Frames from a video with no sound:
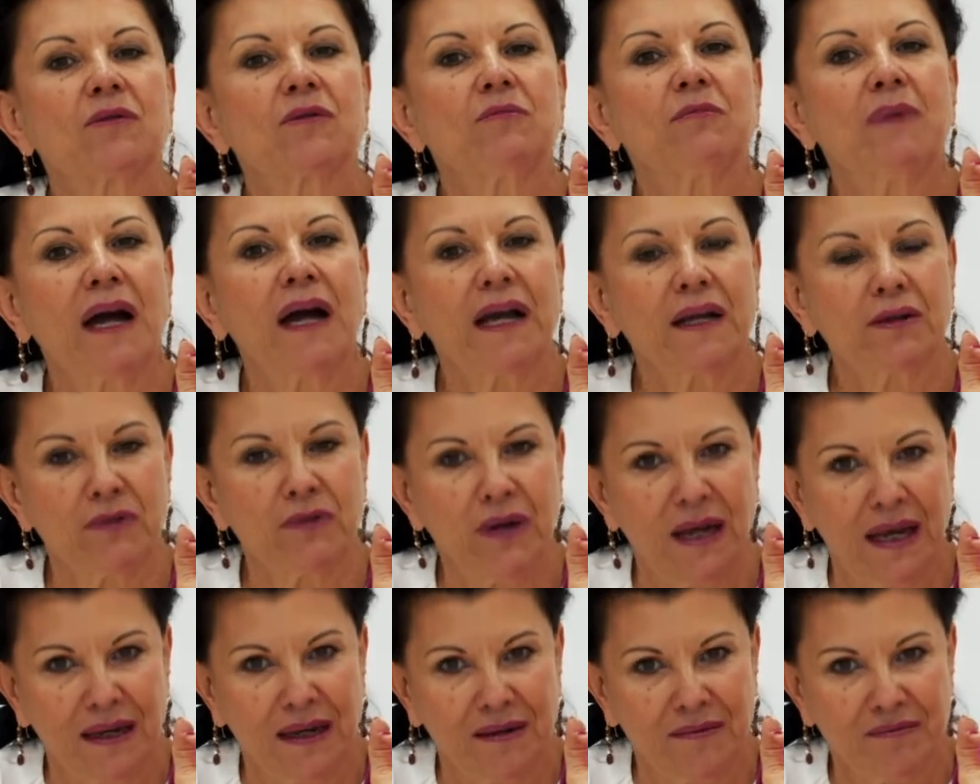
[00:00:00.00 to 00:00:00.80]

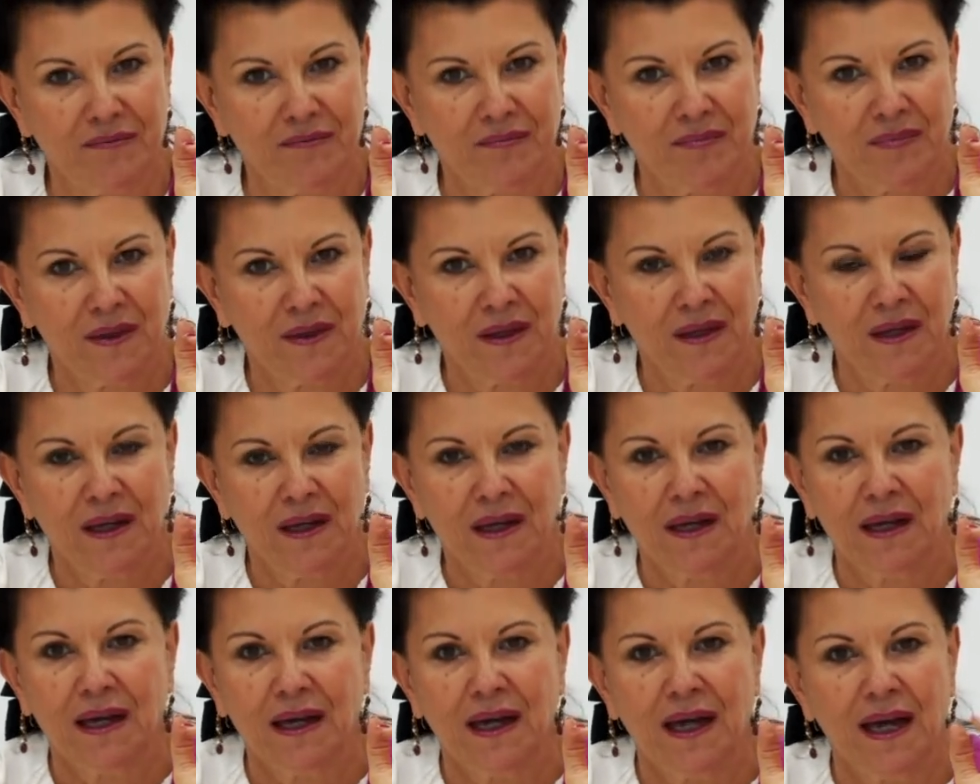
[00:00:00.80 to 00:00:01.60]
migraine.
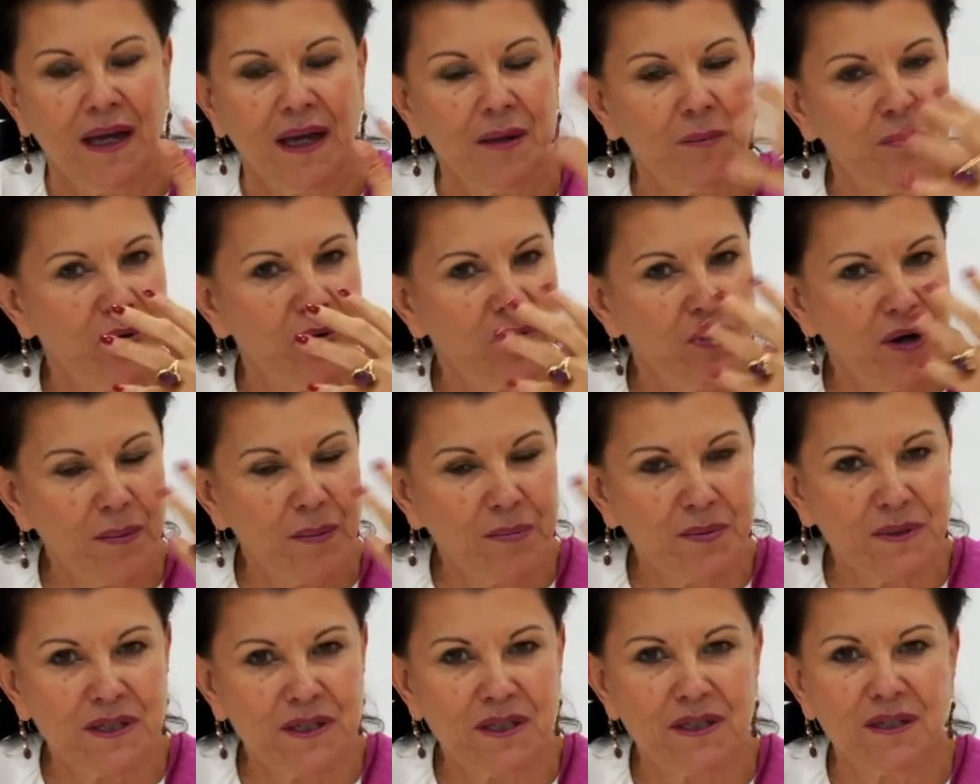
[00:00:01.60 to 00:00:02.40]
And
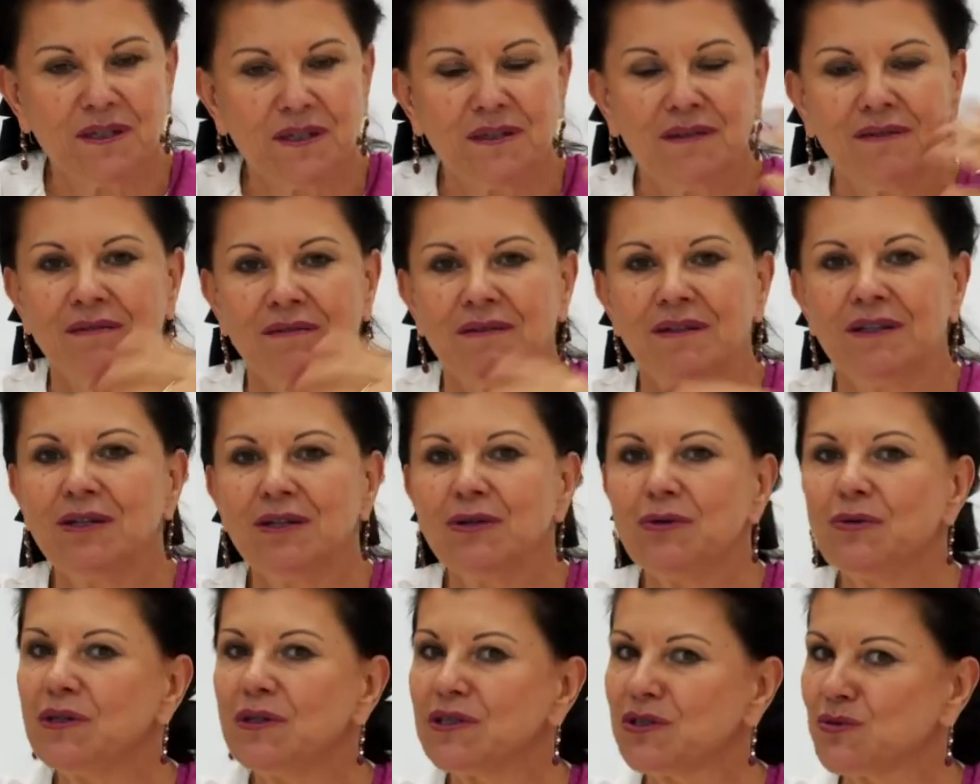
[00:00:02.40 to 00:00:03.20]
perhaps
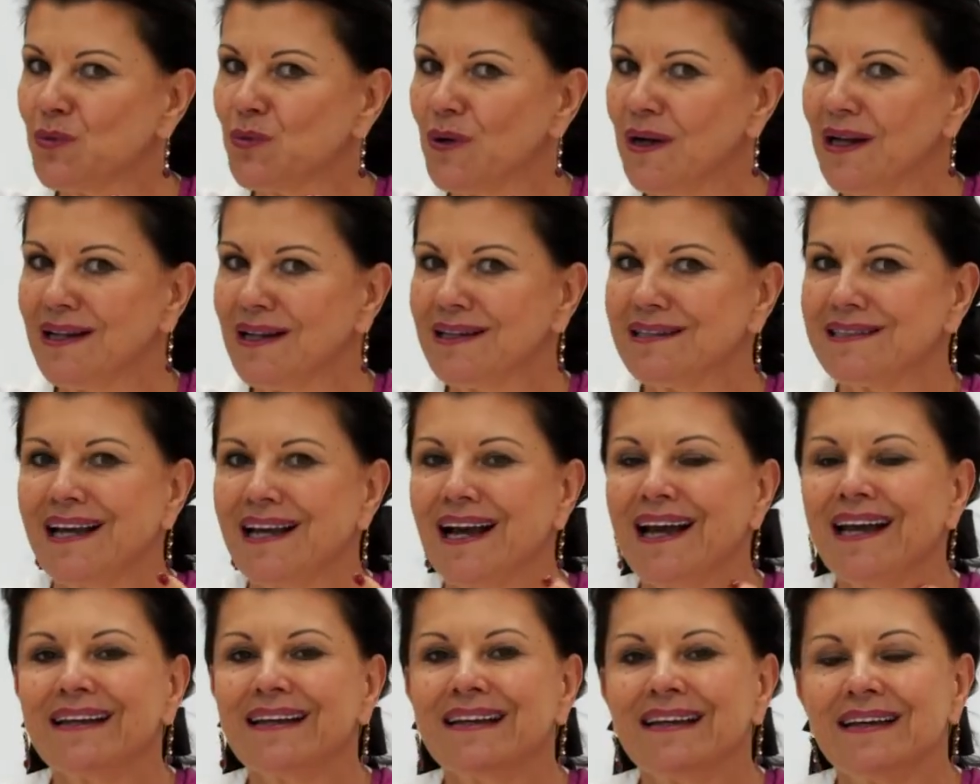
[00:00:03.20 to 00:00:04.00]
you, as well as
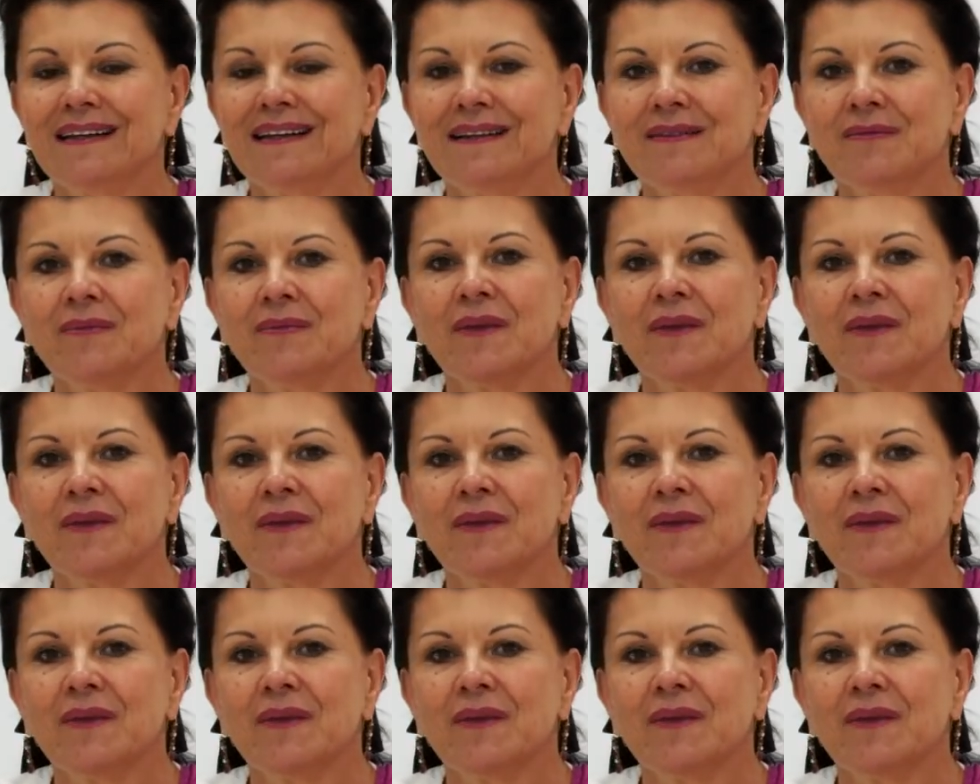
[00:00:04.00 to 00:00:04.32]
I did,